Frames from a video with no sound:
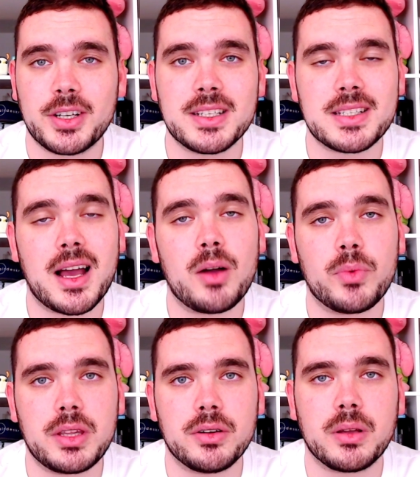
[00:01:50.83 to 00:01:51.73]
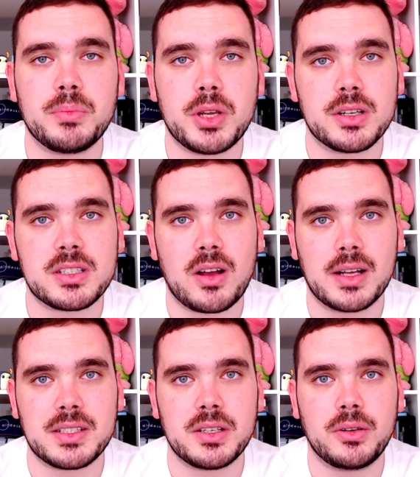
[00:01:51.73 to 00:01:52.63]
You can start with your computer
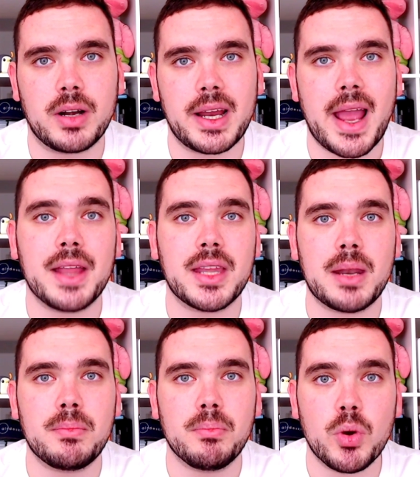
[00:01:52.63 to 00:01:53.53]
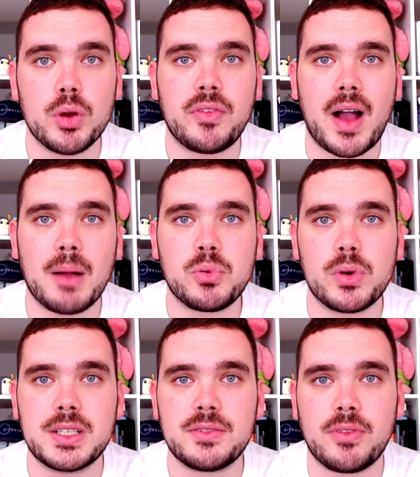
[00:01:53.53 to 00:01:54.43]
science degree and then move
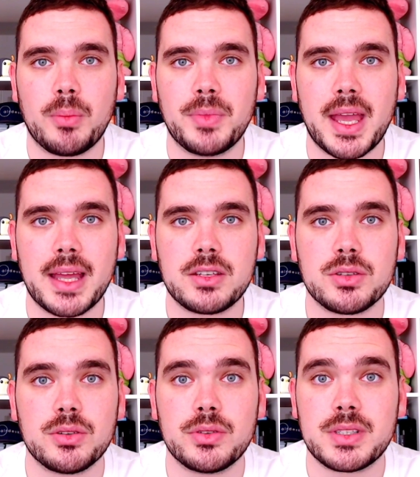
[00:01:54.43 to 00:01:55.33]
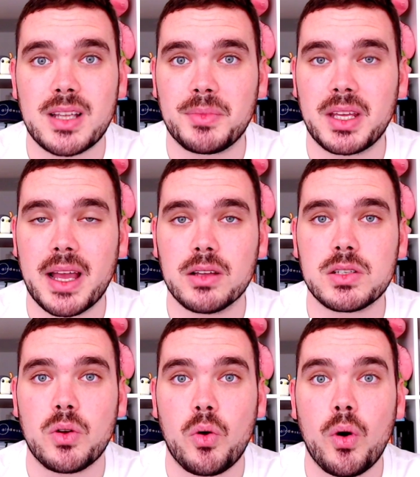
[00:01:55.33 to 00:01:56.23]
upwards from there to something
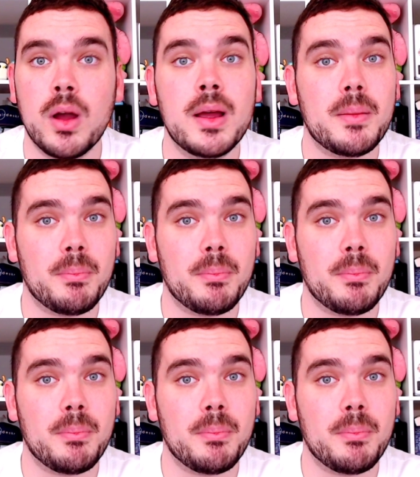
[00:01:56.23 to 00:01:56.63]
else or